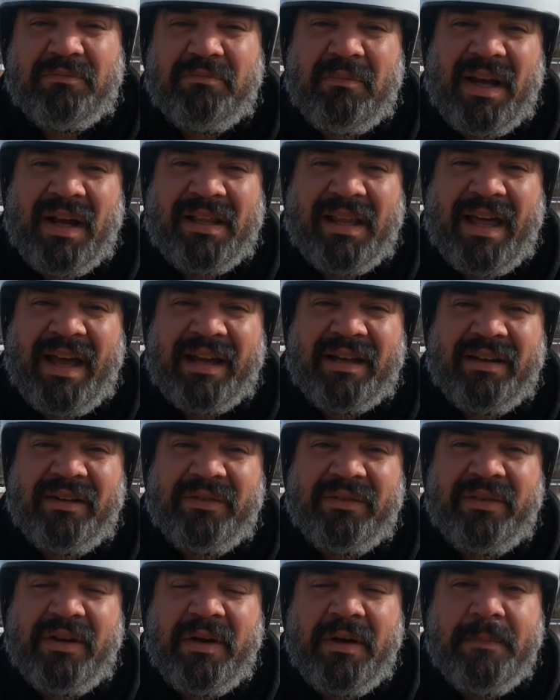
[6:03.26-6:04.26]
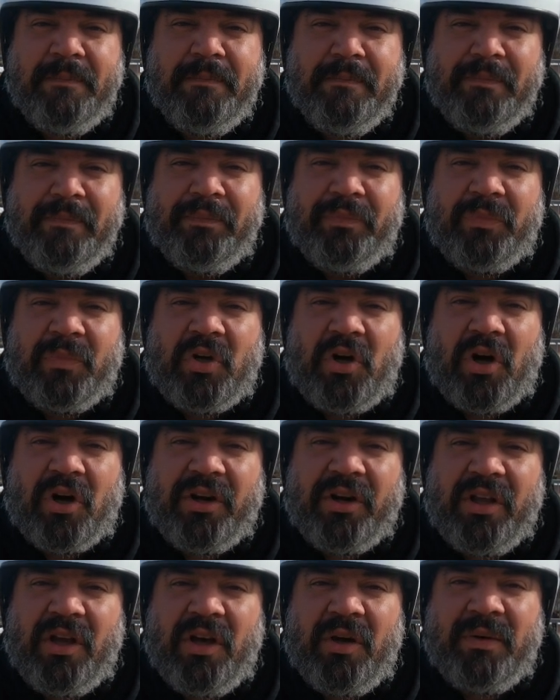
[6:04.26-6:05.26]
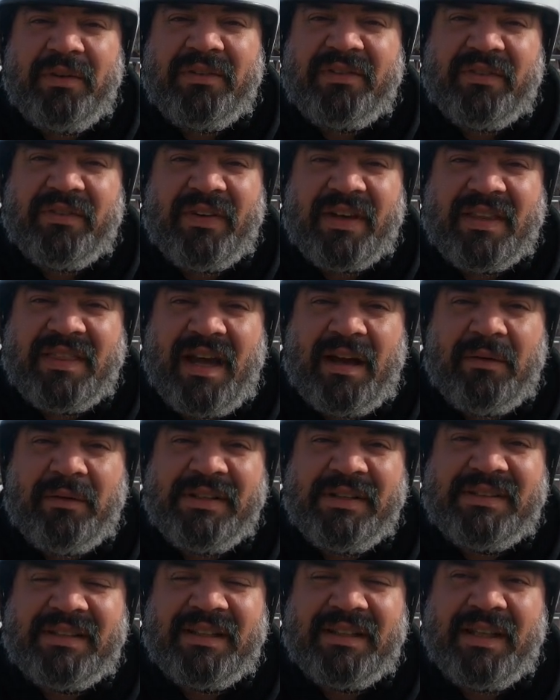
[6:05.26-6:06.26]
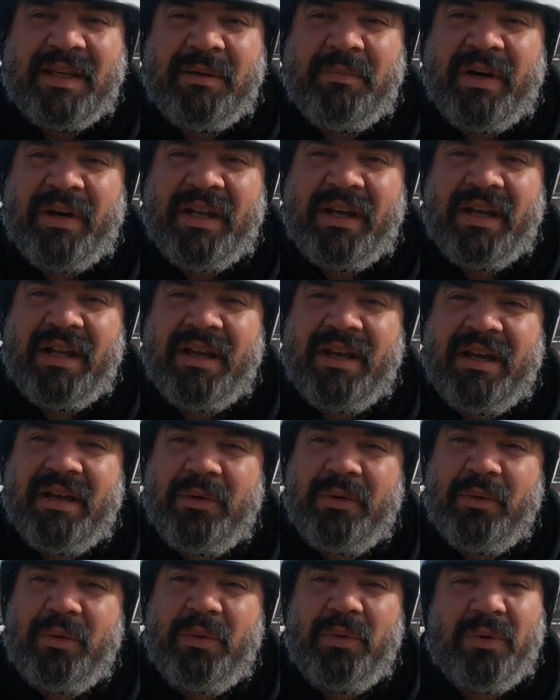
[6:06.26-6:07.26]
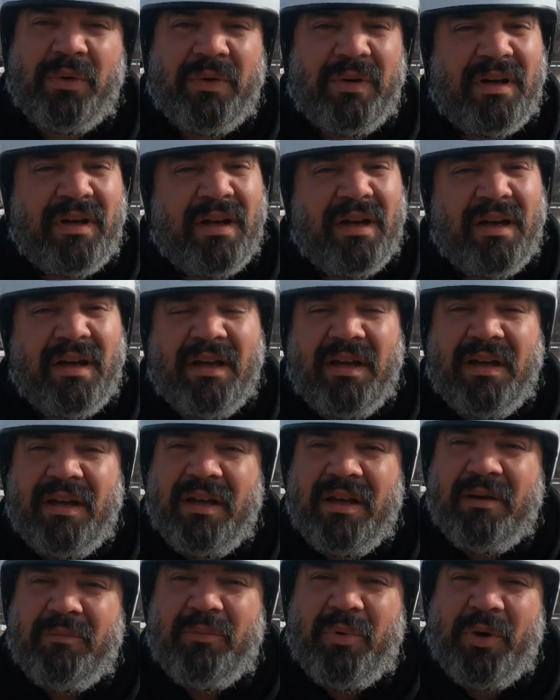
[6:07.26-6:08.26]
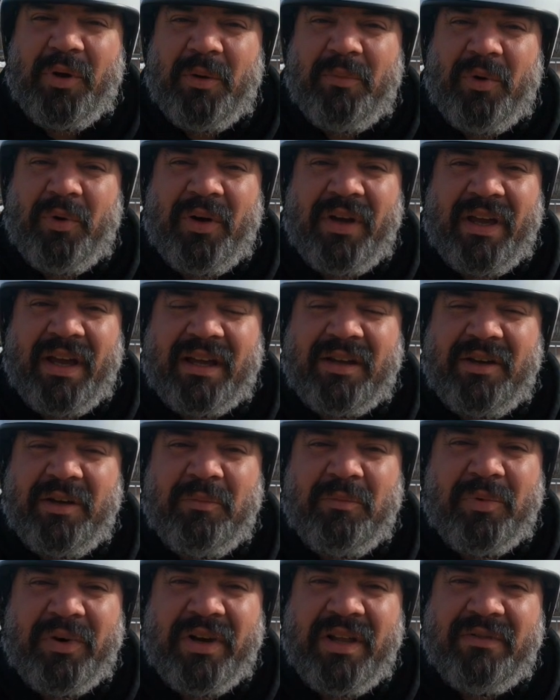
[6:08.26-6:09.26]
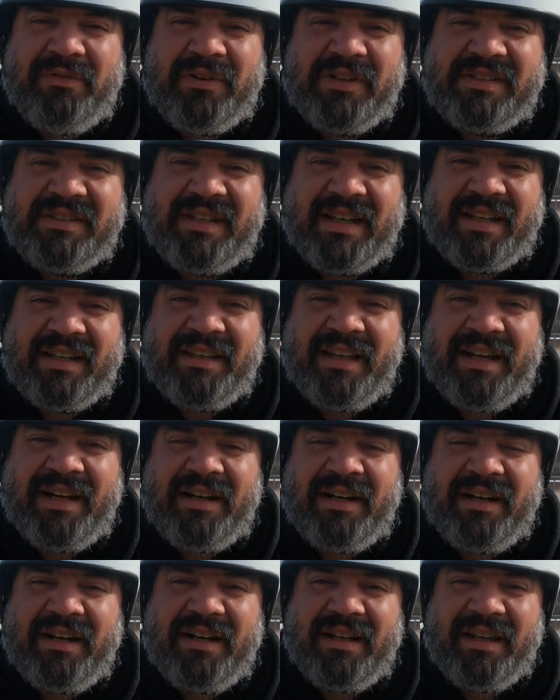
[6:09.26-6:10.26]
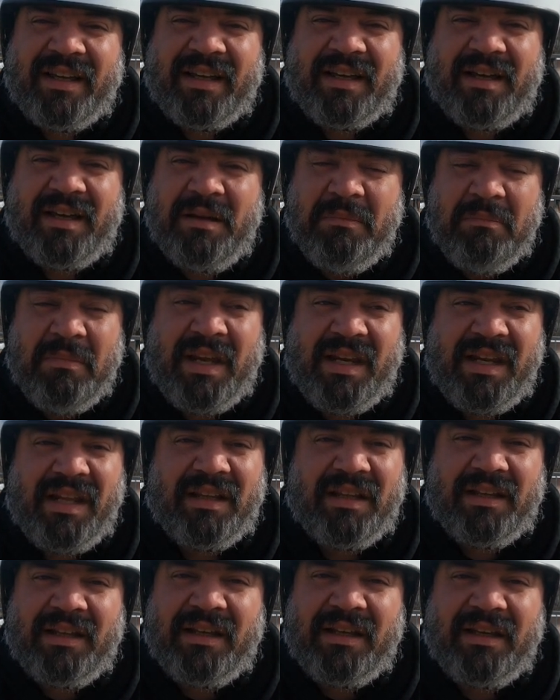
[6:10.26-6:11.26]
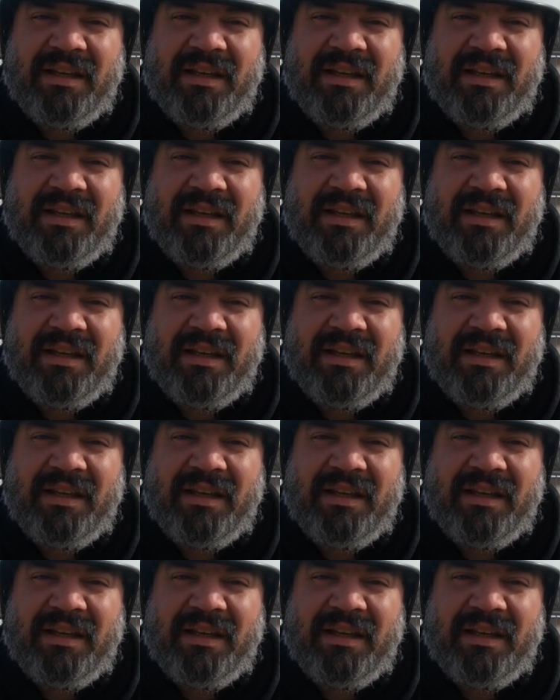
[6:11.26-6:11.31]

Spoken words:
my lack of cardio and stuff like that recently, but whew, boy oh boy, I couldn't breathe for a second there, like immediately.